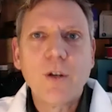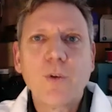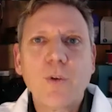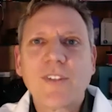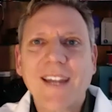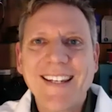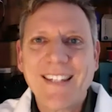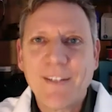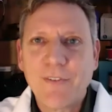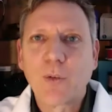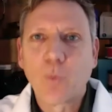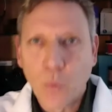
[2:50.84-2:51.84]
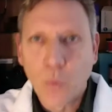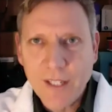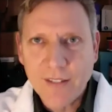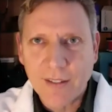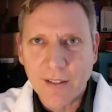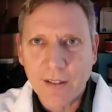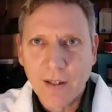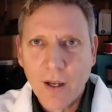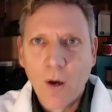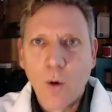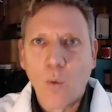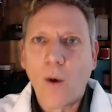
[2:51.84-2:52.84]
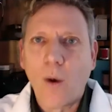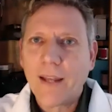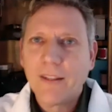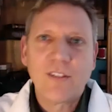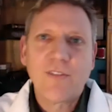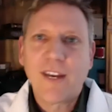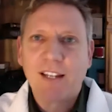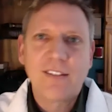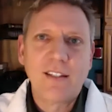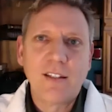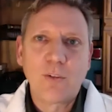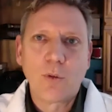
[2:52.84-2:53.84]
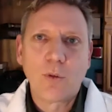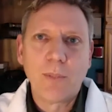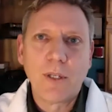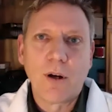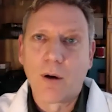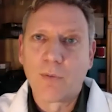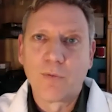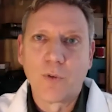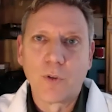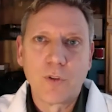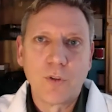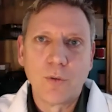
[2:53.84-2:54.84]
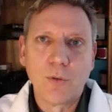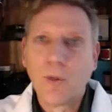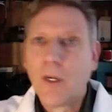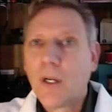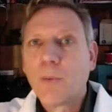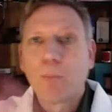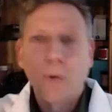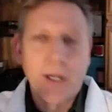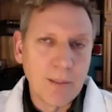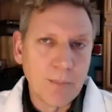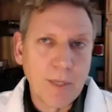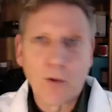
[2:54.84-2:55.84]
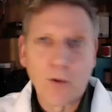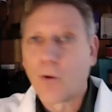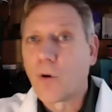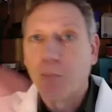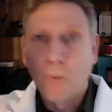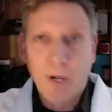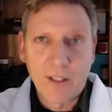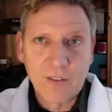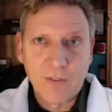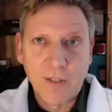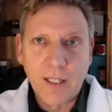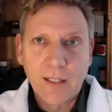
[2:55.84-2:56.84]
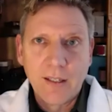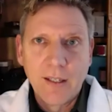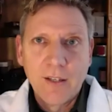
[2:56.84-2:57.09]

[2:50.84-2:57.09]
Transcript: scientific reason why these vaccines would be harmful to pregnant mother or breastfeeding.